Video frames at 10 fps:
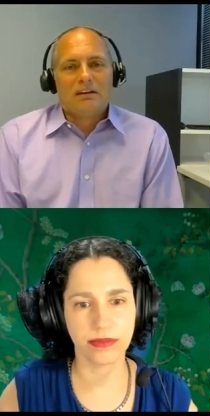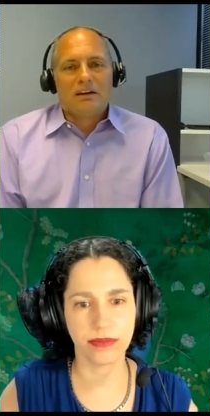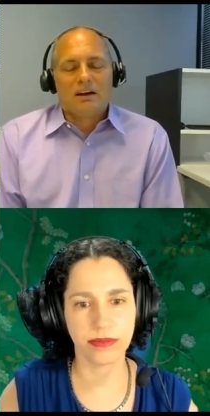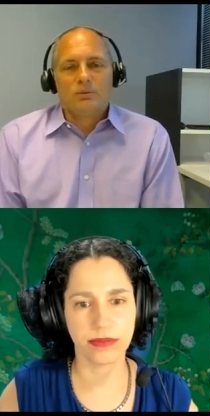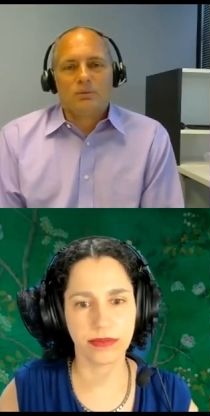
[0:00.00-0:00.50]

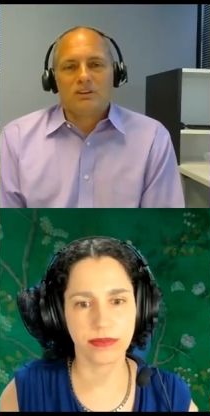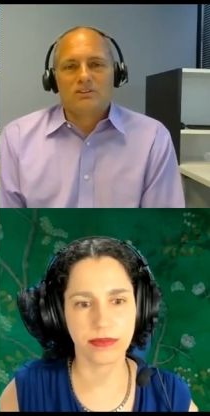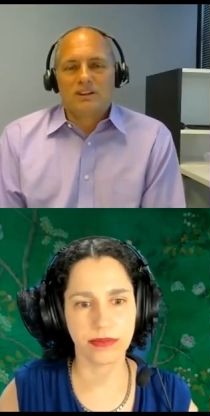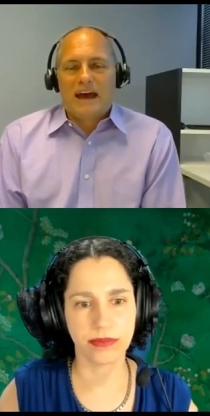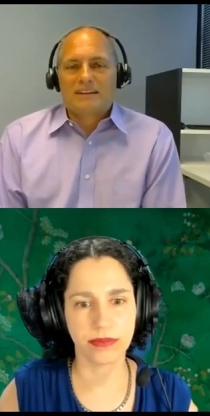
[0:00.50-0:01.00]
Speaker 1: Um, and
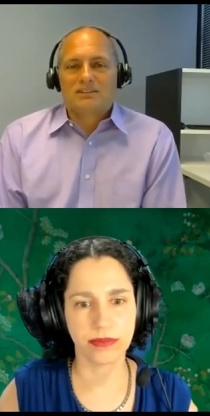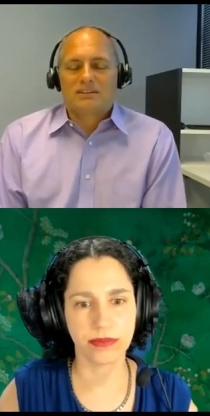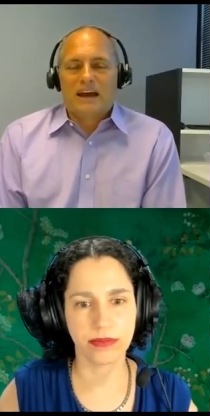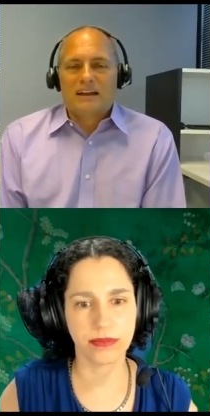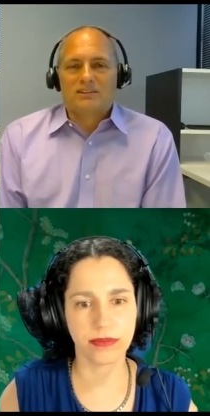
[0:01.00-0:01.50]
so that's,
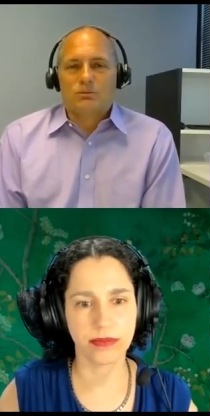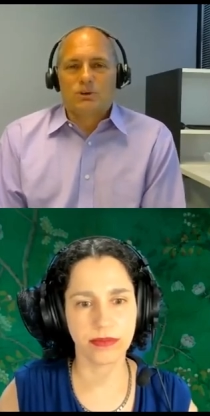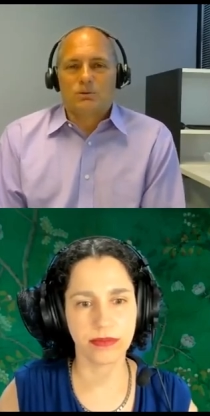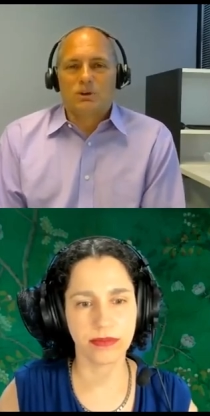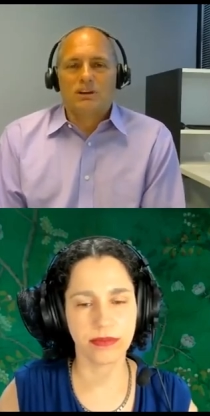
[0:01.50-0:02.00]
that's a
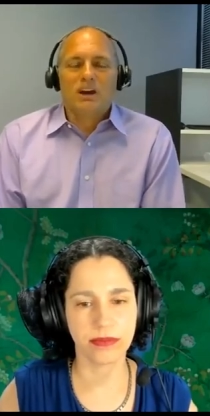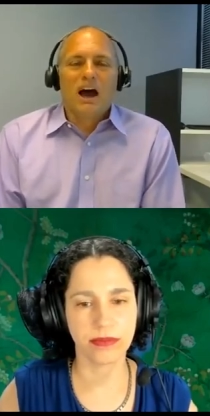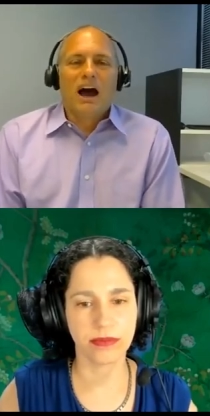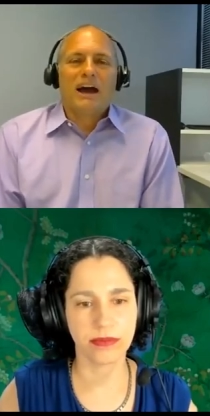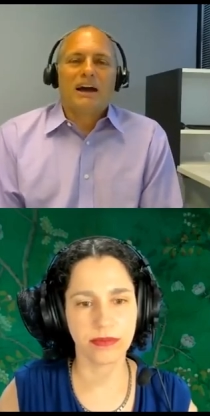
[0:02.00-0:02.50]
big one.
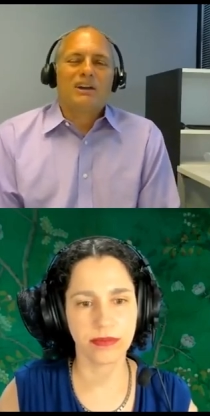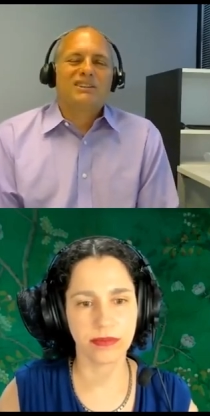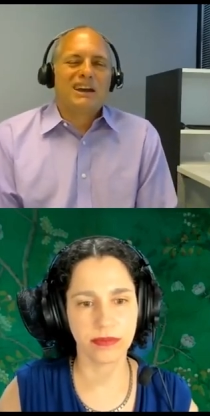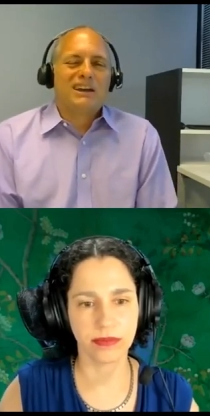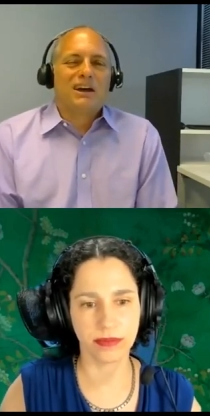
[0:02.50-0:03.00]
I, I'll
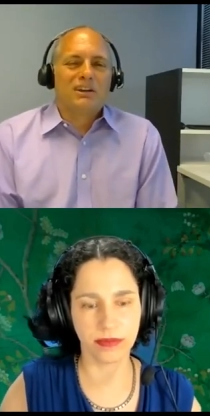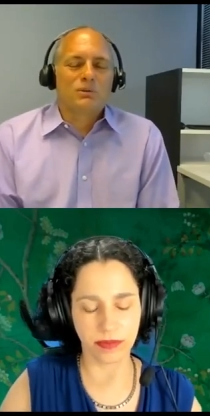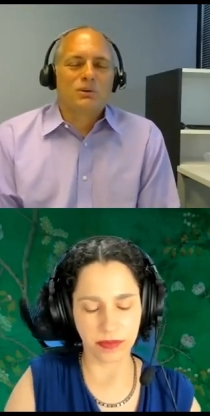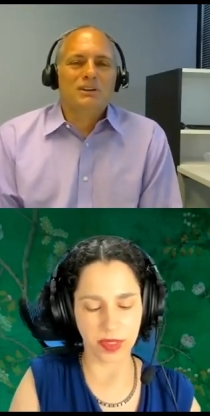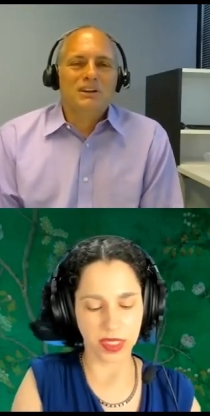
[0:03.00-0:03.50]
say another
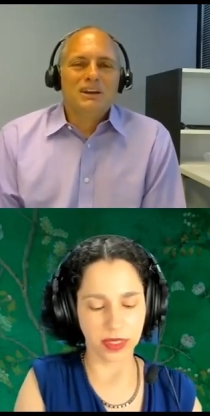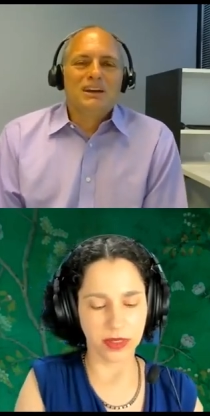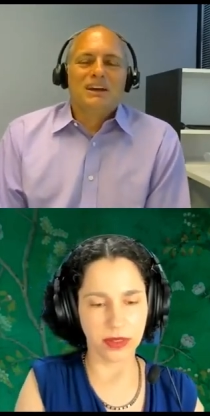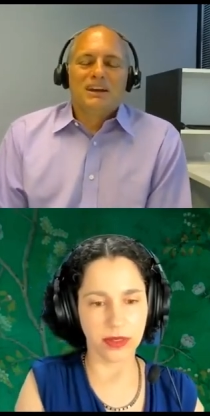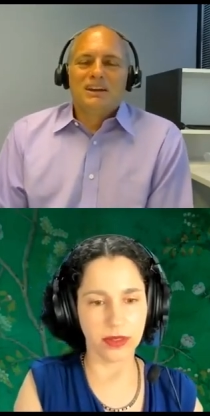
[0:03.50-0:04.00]
one,
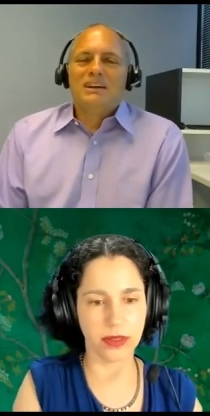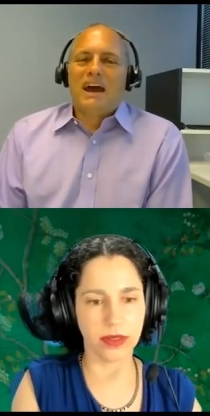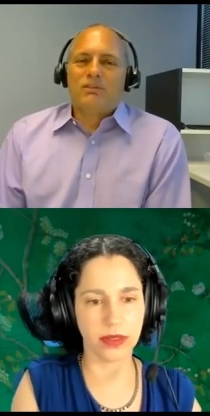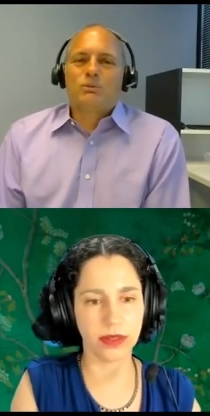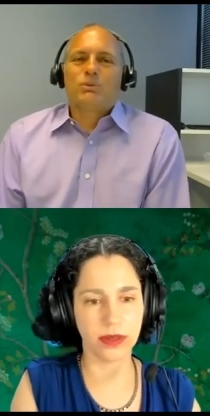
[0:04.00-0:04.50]

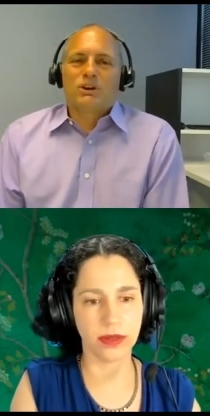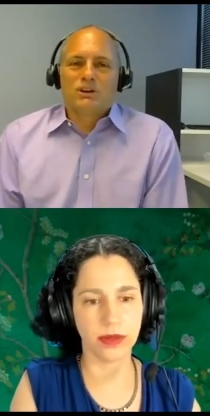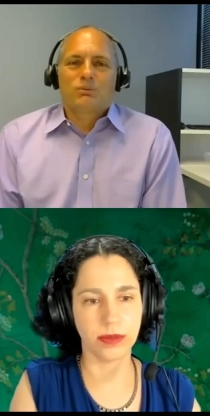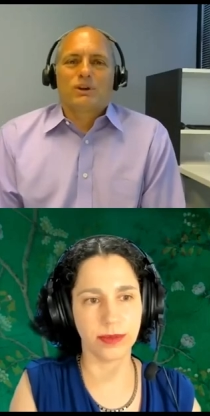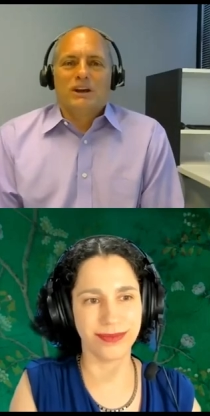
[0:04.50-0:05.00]
never burn
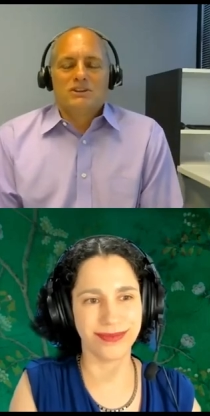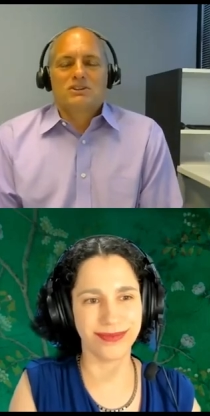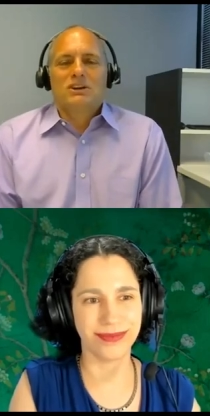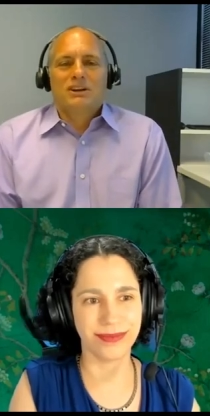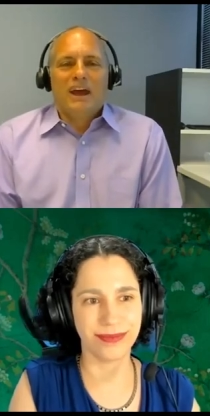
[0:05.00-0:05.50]
a
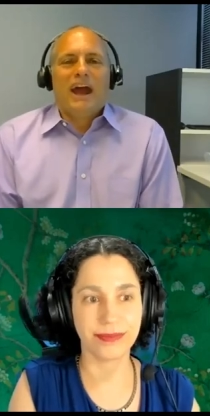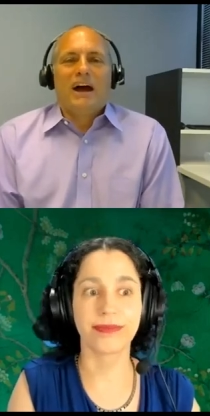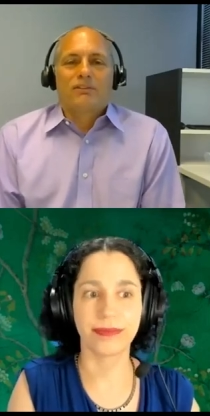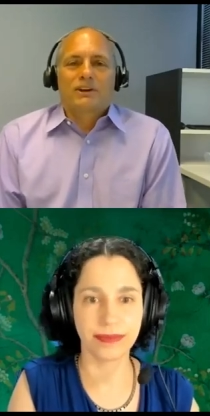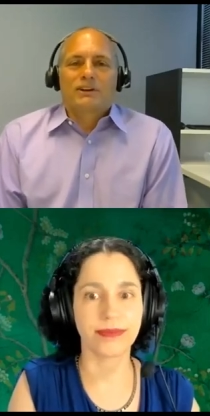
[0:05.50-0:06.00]
bridge,
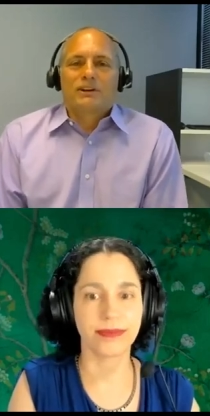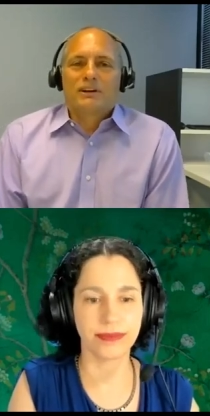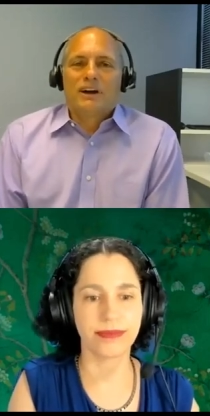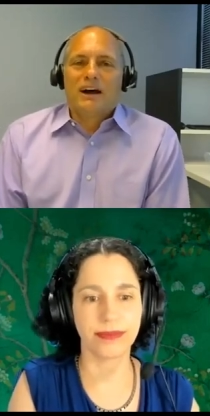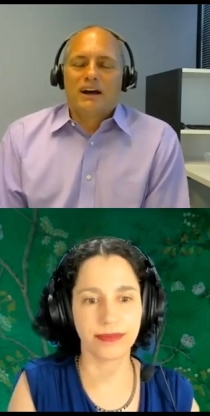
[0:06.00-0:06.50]
ever.
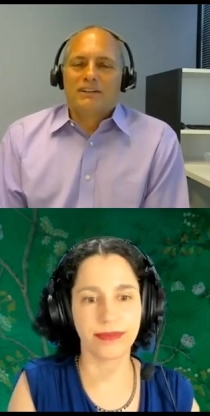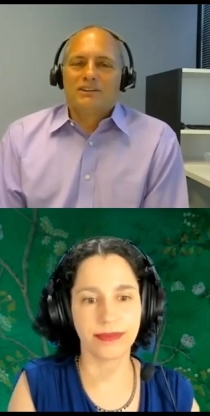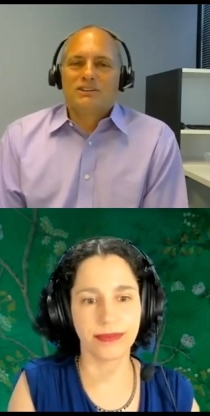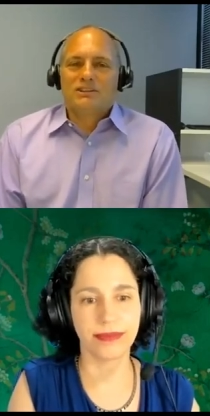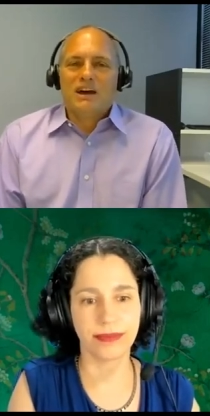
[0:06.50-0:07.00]
Uh,
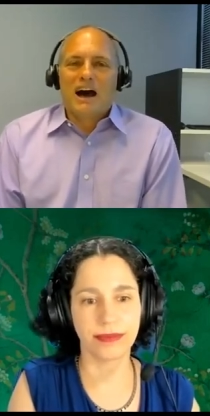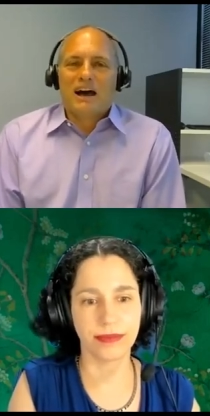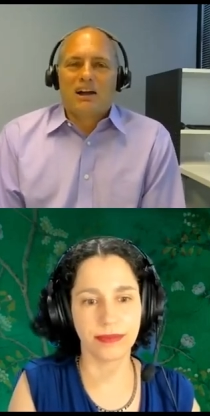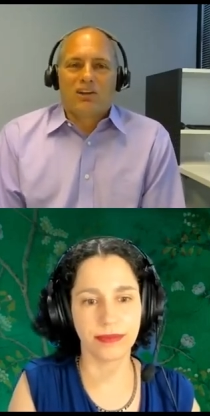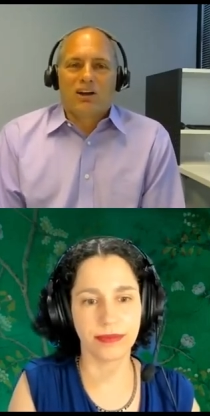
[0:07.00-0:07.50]
this is
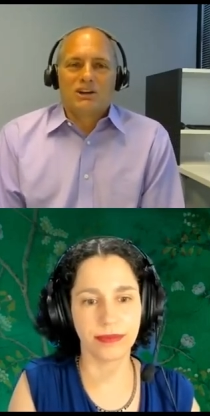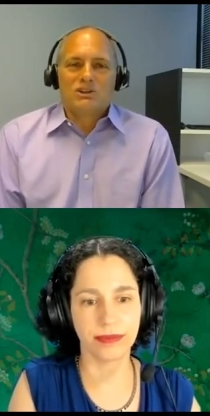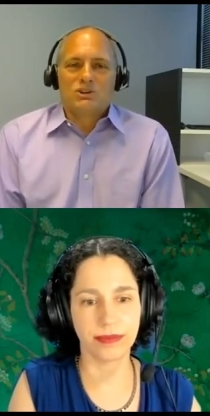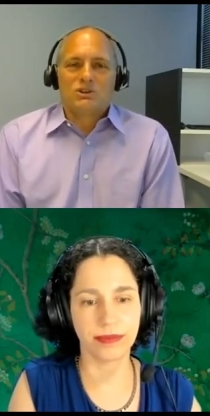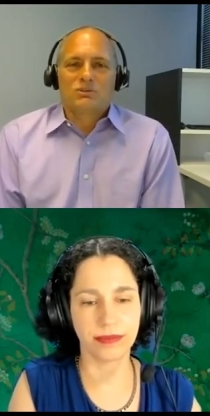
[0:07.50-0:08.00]
not a large
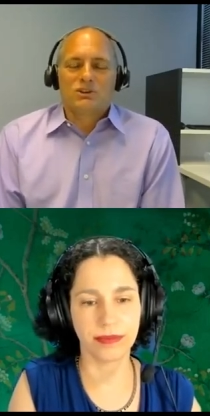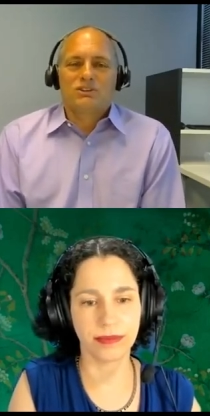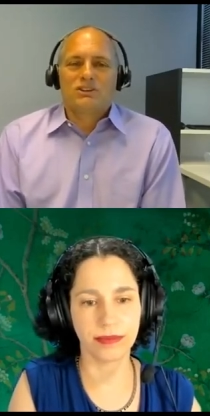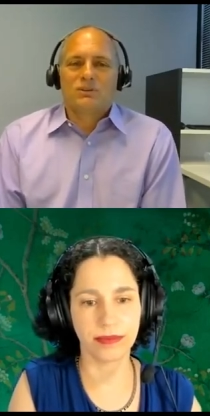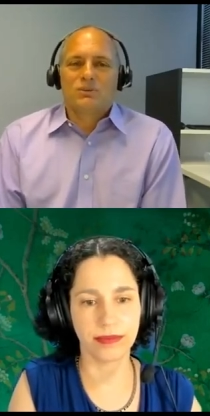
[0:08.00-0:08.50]

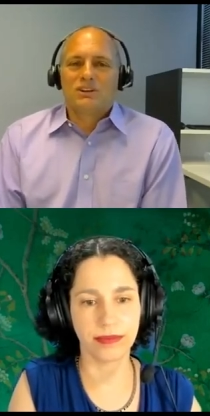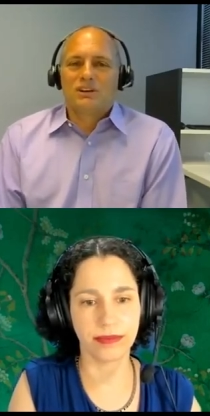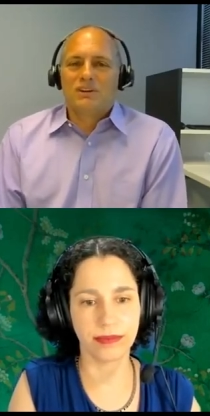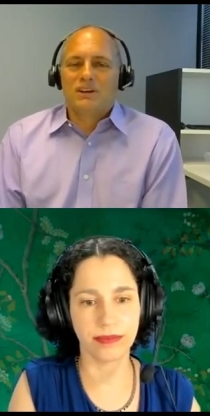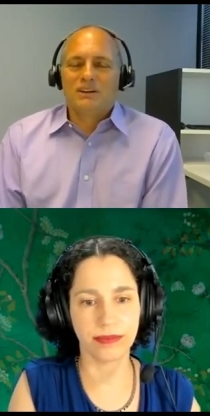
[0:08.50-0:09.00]
universe that we
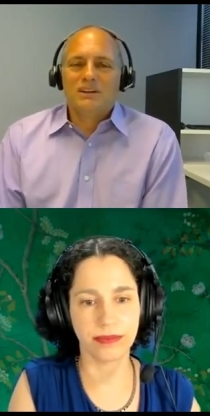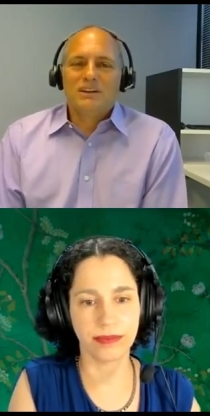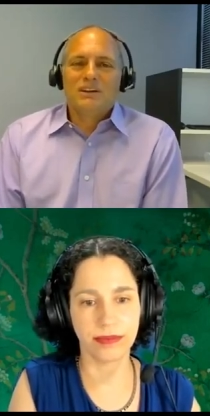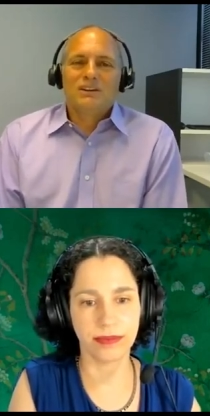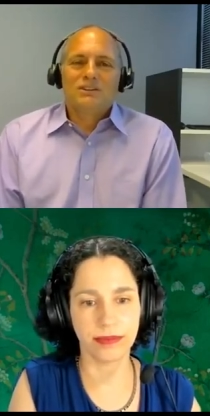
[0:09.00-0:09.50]
live in.
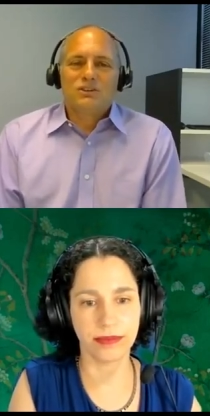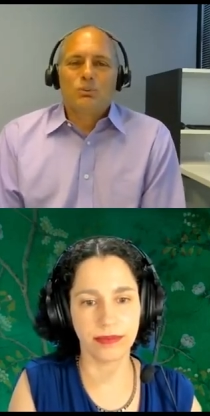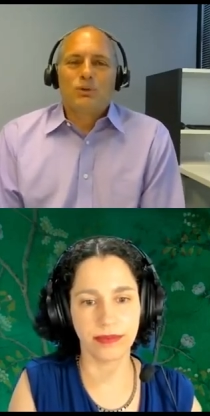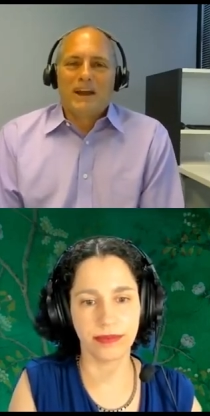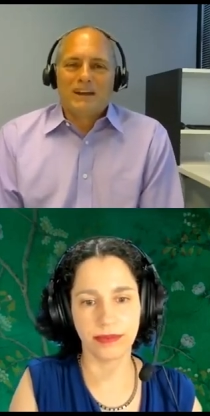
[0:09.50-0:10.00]
So
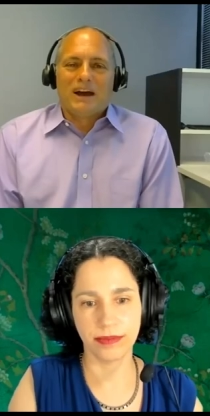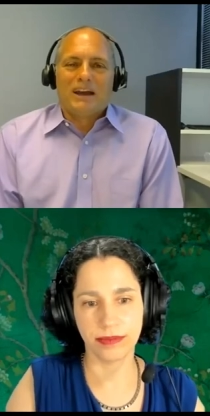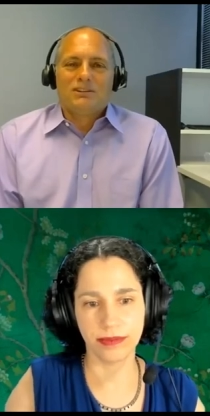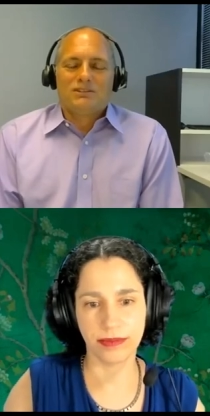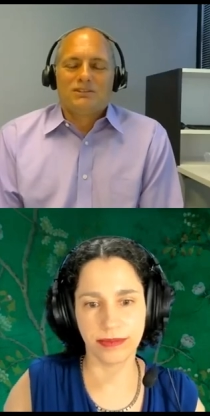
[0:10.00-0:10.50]
play
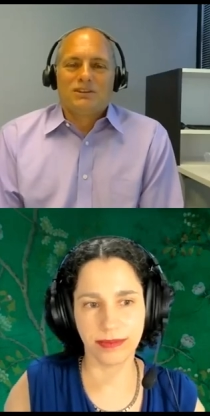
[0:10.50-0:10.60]
nice